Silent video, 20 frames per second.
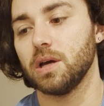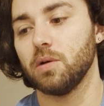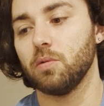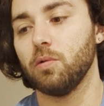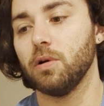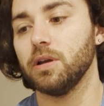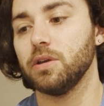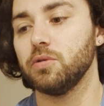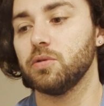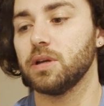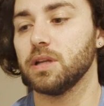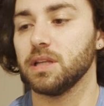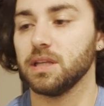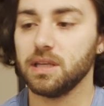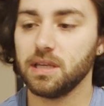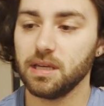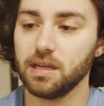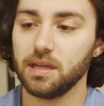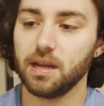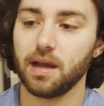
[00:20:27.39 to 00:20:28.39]
what you can
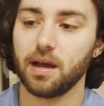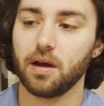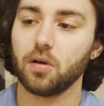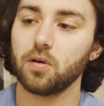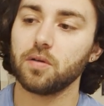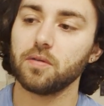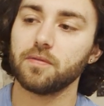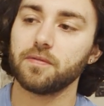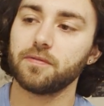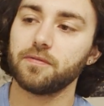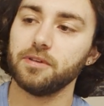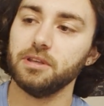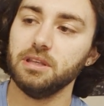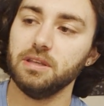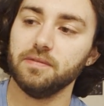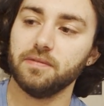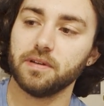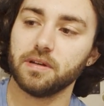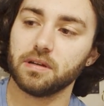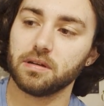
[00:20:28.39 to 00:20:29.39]
get out of
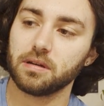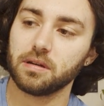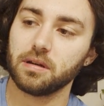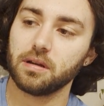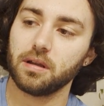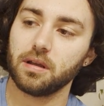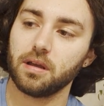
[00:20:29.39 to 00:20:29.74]
even